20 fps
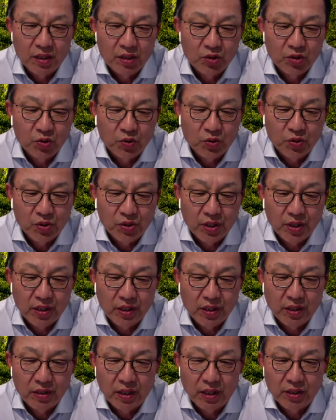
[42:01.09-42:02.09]
nuclear
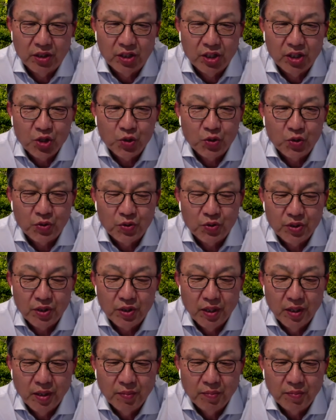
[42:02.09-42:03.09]
and other issues.
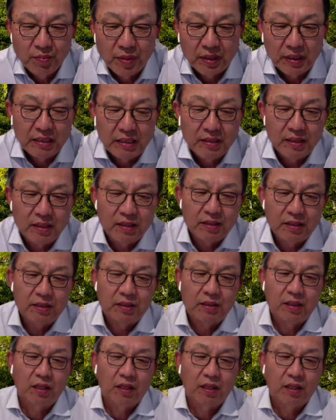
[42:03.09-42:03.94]
But then since